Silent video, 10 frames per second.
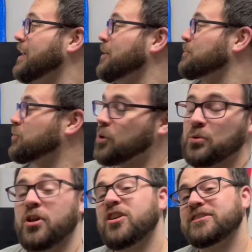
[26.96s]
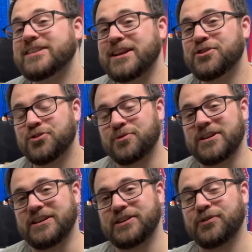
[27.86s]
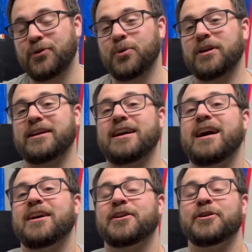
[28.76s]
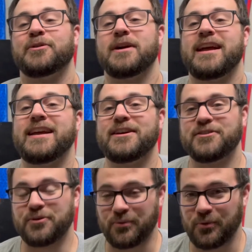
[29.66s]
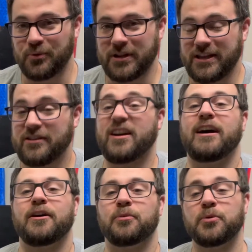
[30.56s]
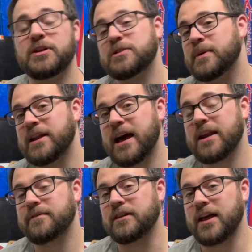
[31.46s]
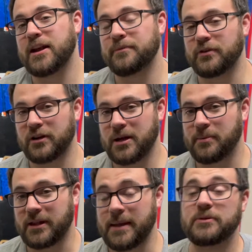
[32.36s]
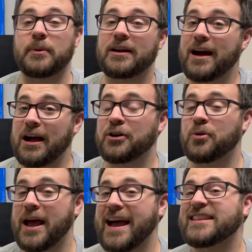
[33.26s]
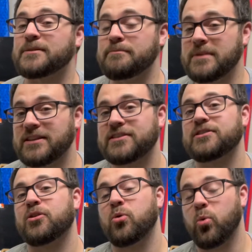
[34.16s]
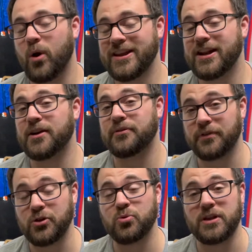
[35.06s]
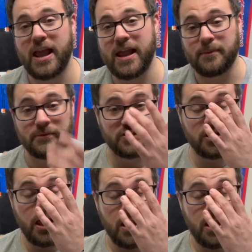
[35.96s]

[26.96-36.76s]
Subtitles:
Prolonged injuries for Cocko and Rooney. Rooney's been out of the lineup for a couple games, but Cocko has missed quite a few games